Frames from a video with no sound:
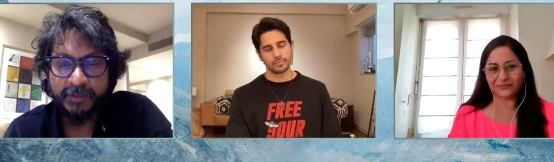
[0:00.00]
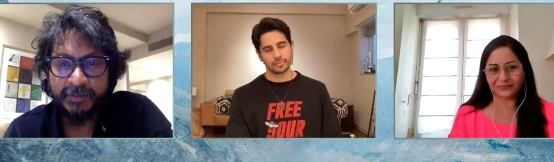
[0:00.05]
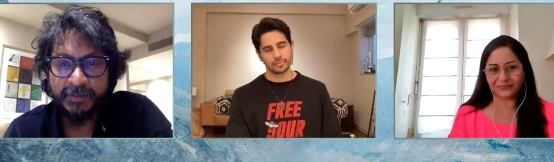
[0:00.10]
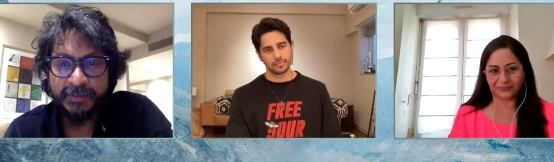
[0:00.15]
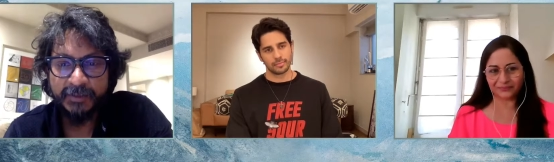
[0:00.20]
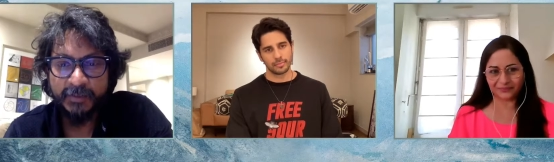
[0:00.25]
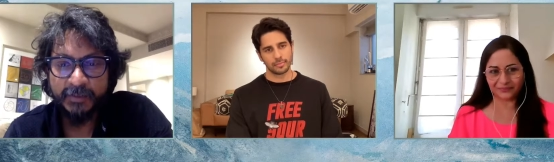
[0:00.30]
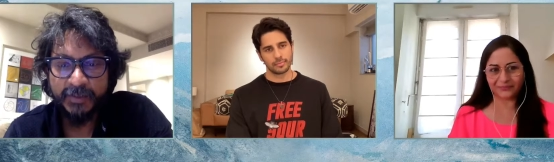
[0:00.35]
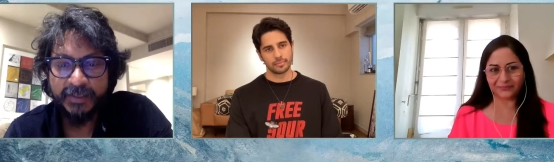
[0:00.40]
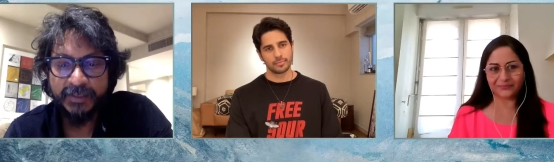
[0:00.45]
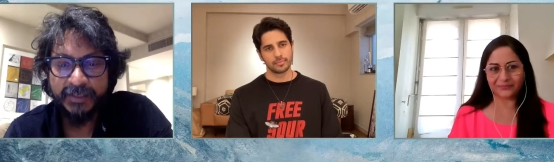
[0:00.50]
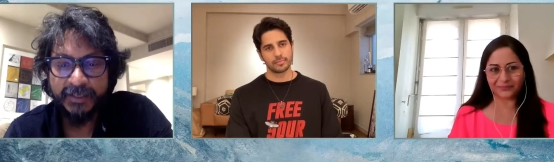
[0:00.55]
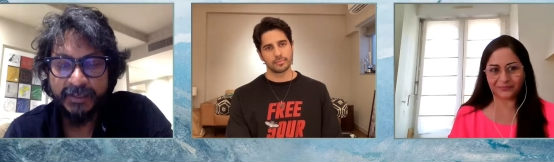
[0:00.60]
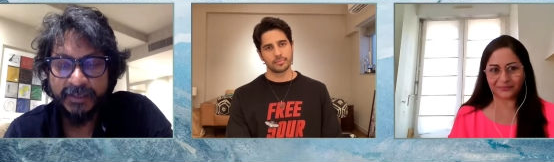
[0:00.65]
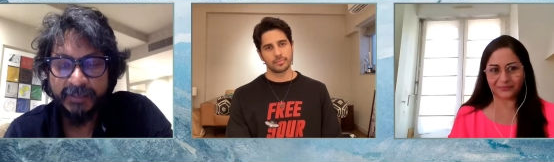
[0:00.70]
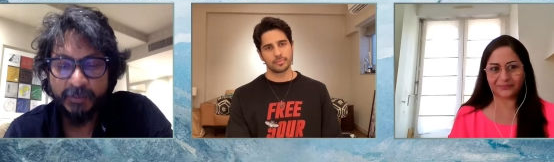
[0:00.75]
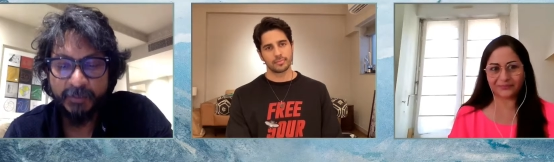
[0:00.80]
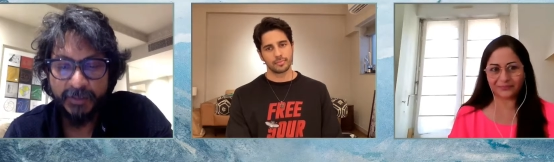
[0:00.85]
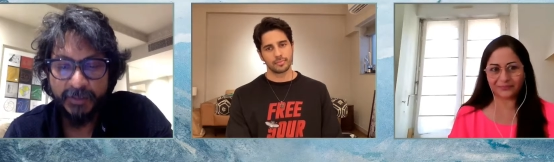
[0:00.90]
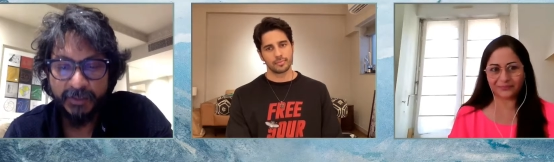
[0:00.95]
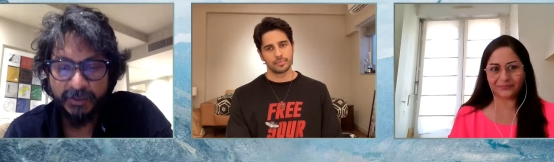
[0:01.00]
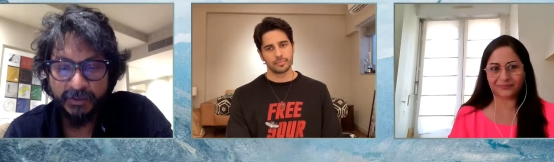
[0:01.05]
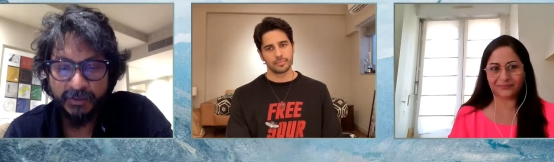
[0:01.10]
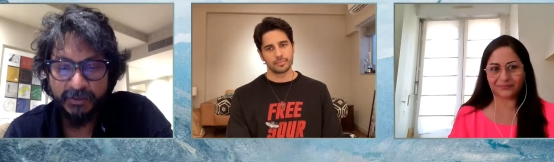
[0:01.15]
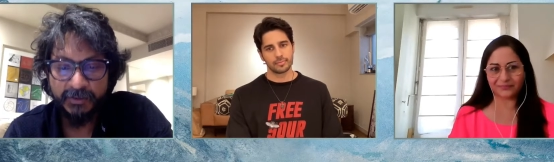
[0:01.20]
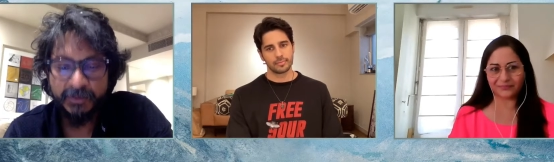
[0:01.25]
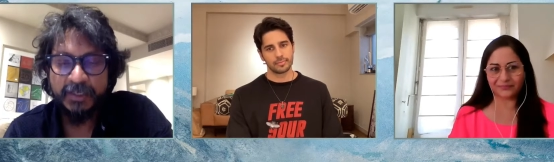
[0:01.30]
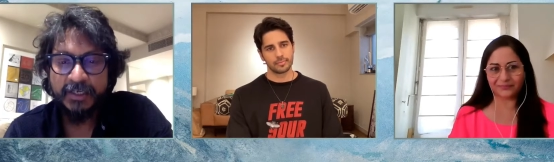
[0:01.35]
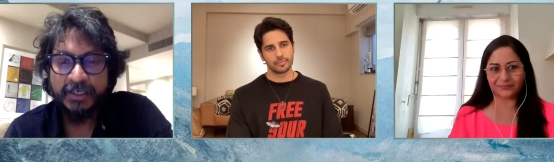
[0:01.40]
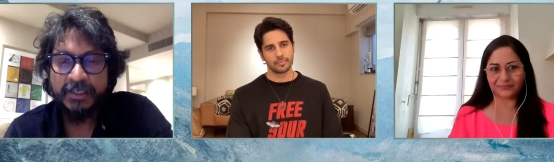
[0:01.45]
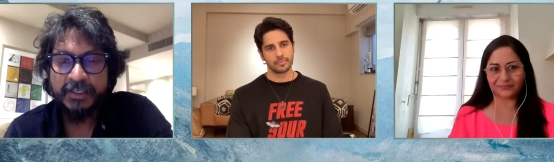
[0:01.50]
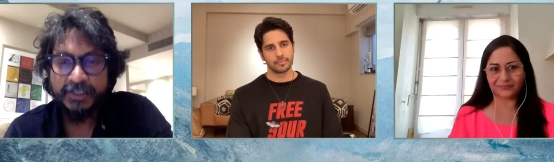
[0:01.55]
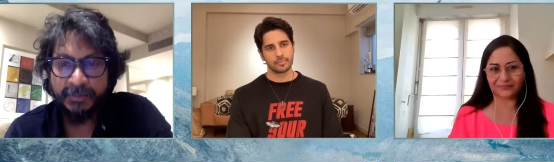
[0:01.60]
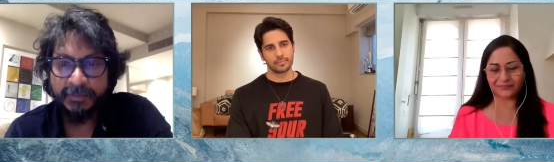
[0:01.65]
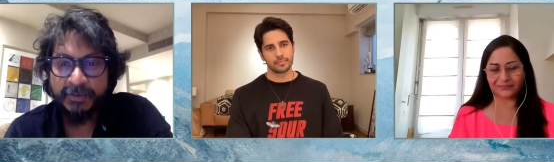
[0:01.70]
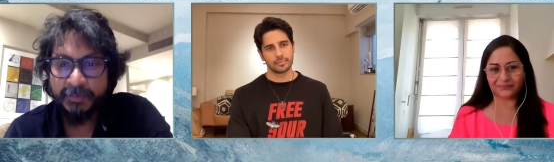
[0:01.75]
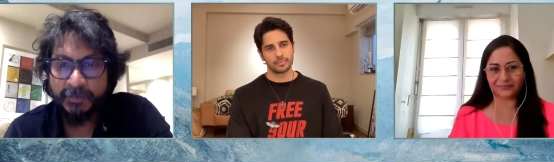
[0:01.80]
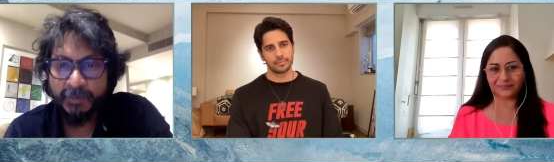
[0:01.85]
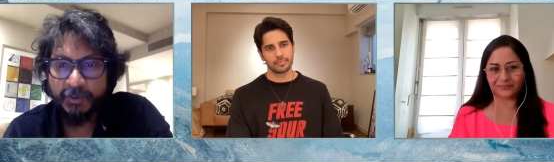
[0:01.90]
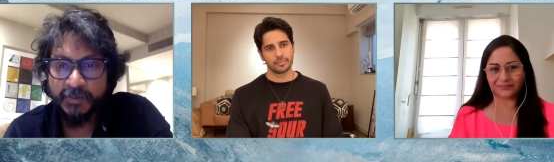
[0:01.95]
Speaker 1: Batra, when it came to me, you know,
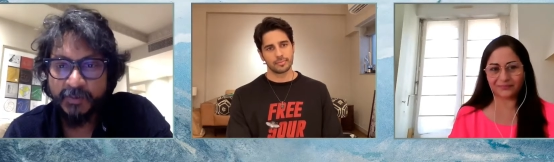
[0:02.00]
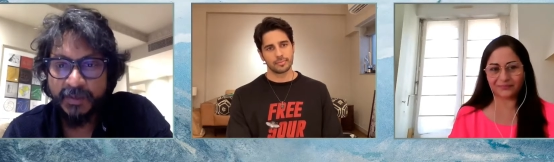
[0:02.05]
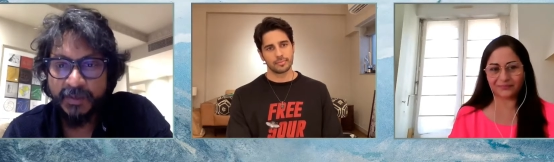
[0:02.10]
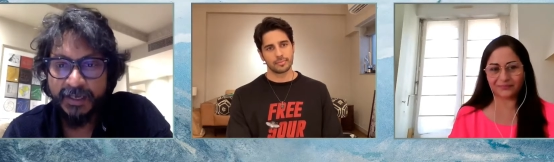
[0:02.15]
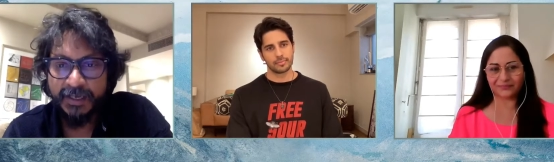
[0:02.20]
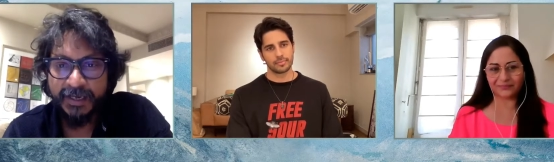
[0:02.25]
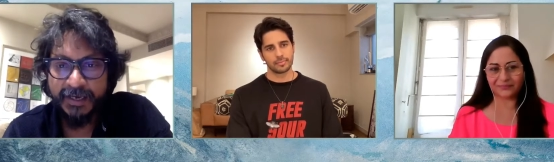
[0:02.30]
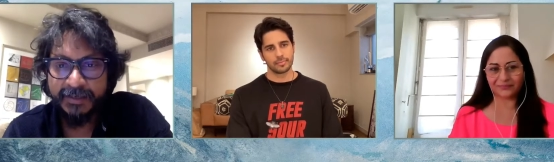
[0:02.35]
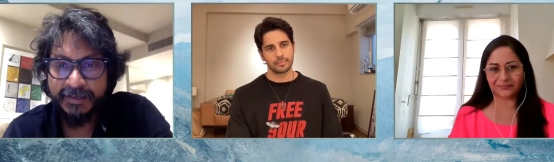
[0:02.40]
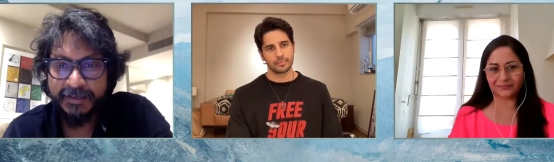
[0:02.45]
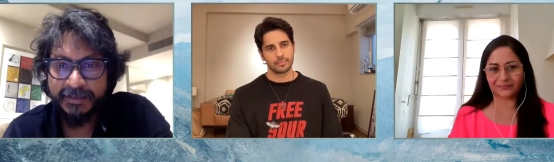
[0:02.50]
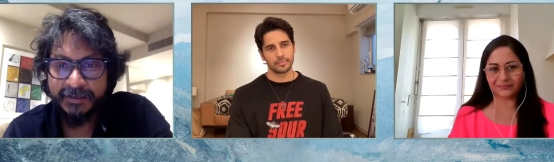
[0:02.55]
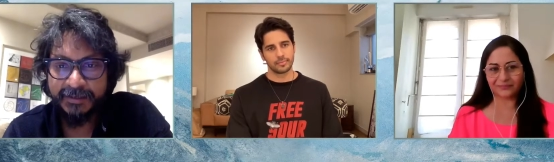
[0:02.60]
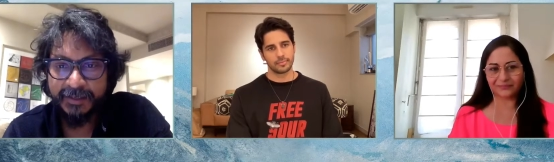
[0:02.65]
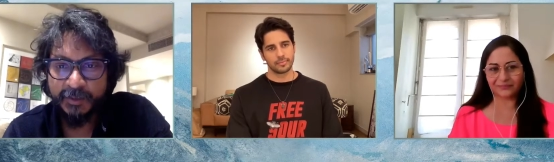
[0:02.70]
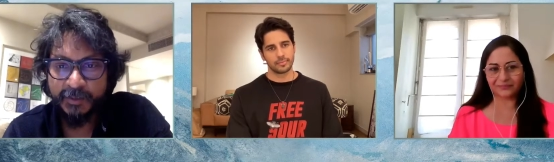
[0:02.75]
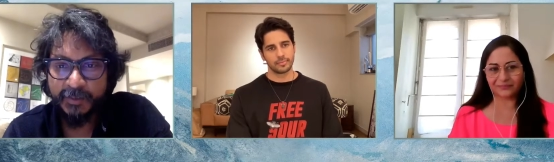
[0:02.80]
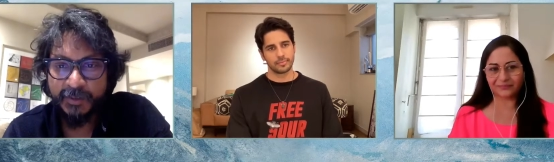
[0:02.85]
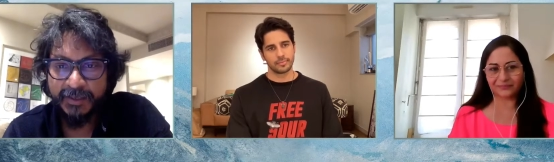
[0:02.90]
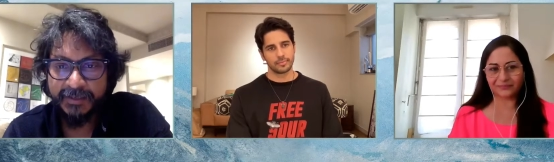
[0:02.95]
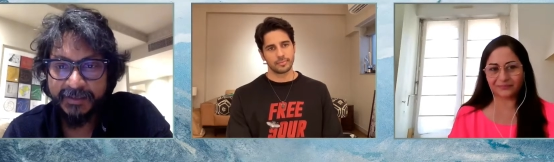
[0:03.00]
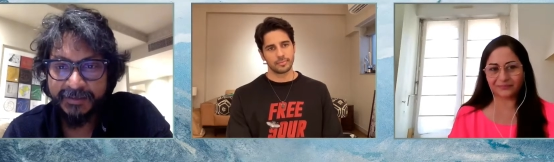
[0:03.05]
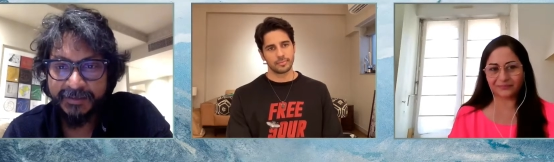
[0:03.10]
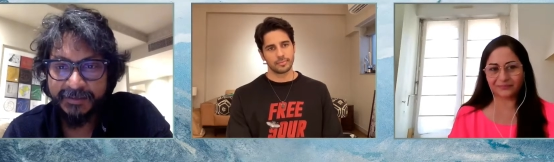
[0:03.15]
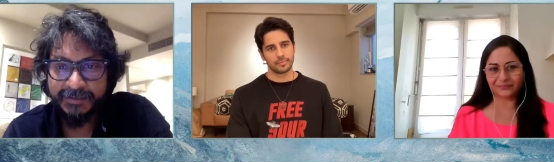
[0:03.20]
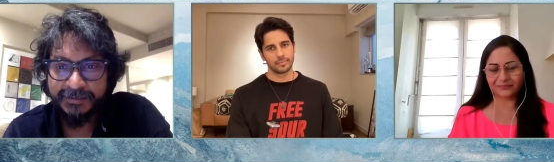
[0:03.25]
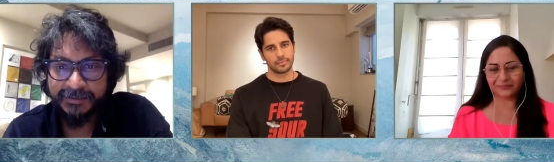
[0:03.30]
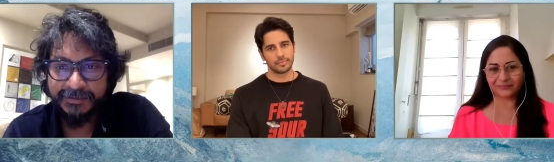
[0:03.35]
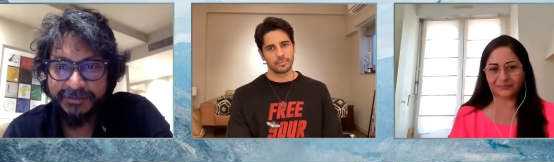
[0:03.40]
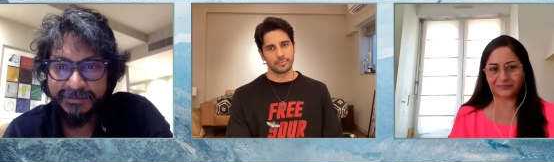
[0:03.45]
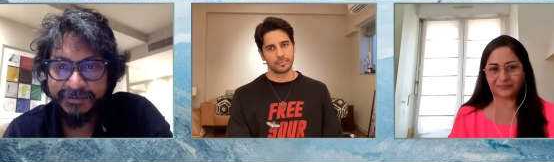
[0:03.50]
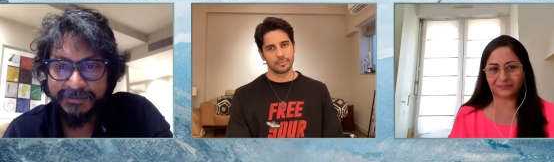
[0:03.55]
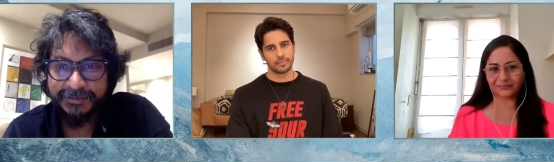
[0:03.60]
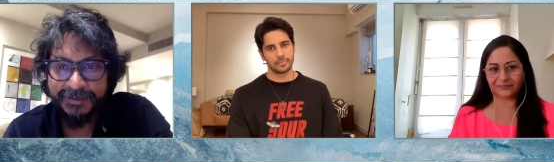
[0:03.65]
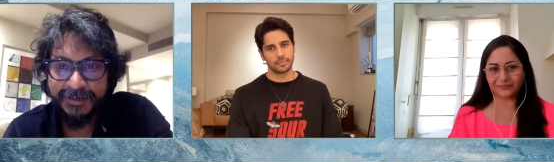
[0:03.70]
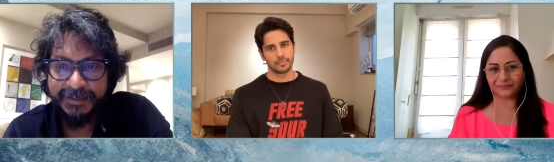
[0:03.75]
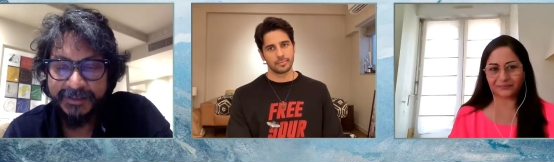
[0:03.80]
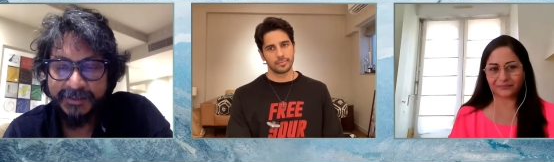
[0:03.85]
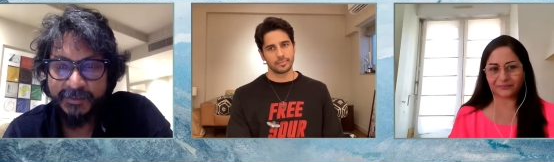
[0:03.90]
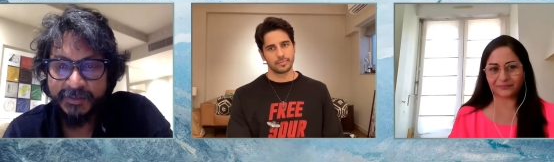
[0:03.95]
Shabbir Boxwala had uh, acquired the
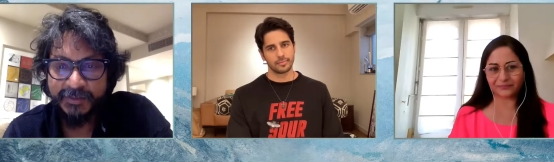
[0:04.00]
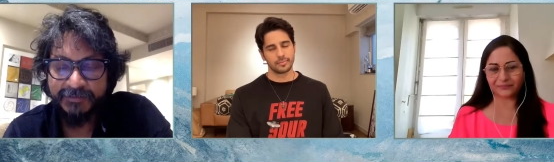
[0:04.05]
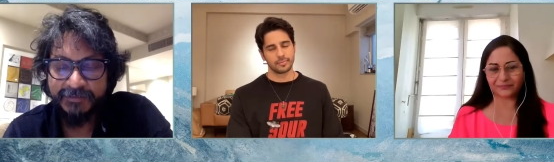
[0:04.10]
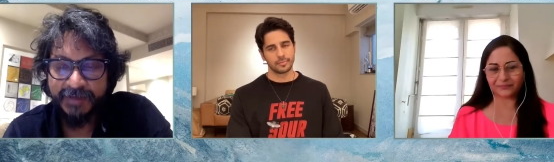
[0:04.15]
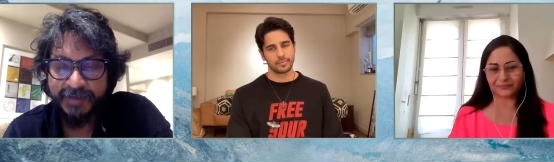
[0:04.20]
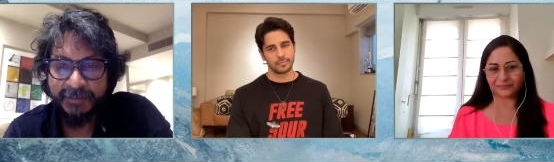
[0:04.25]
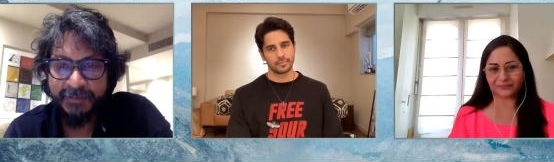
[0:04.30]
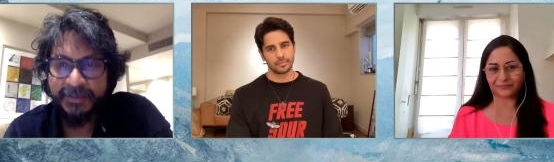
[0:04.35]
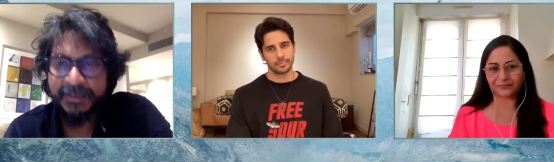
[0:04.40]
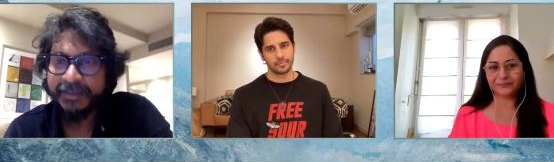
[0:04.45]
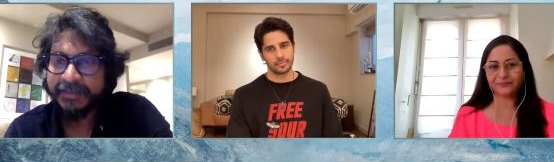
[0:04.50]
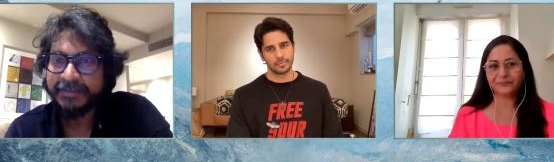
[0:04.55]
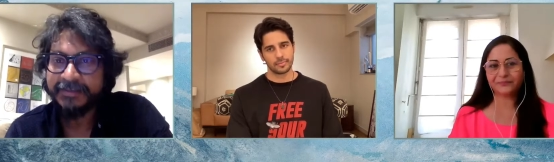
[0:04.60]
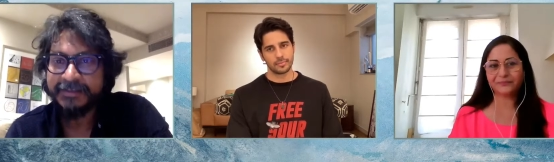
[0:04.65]
rights with the family and